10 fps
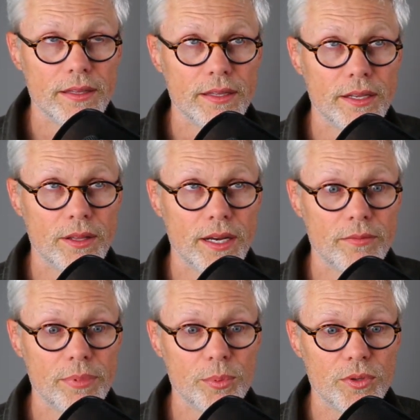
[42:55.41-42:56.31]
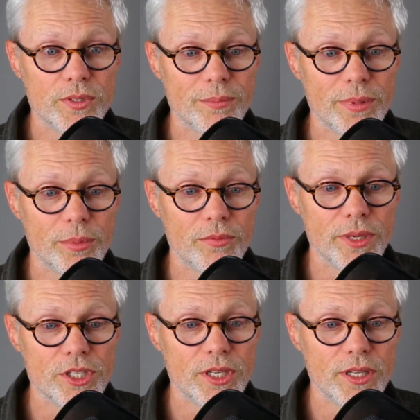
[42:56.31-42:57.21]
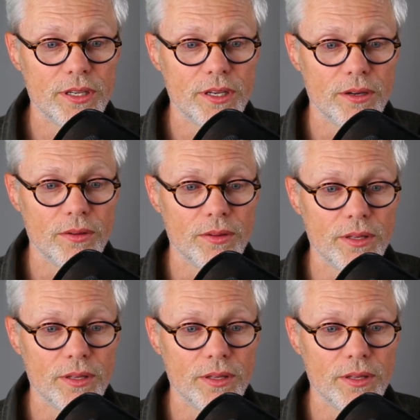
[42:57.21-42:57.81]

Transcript: You know, kind of people. Some people have mentioned, you know,